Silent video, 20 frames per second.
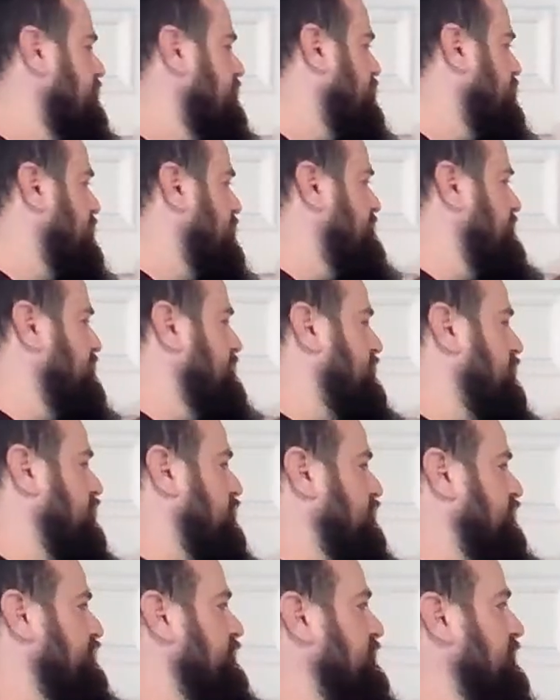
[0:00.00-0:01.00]
So we have a
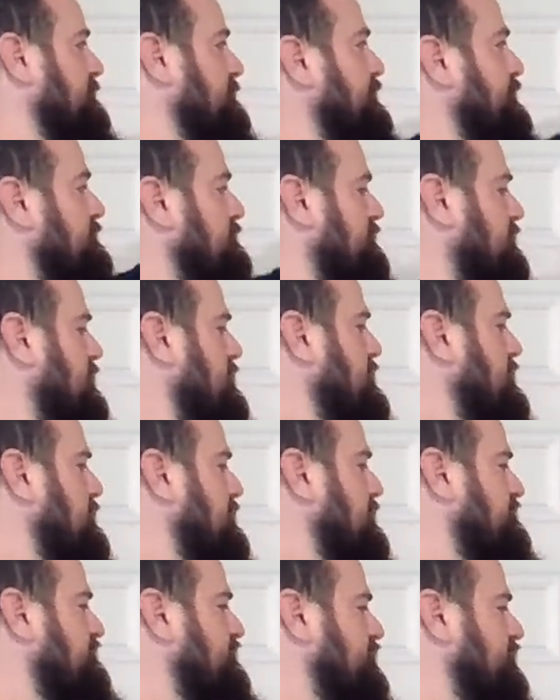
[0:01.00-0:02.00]
vertical flip,
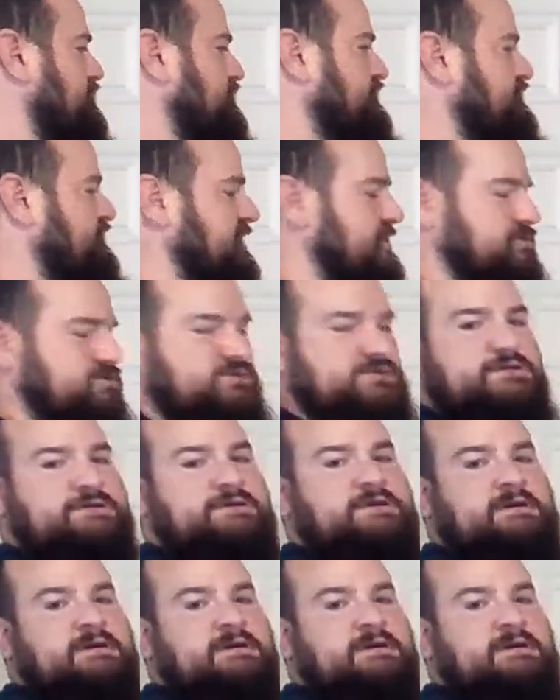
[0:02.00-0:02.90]
a vertical stretch.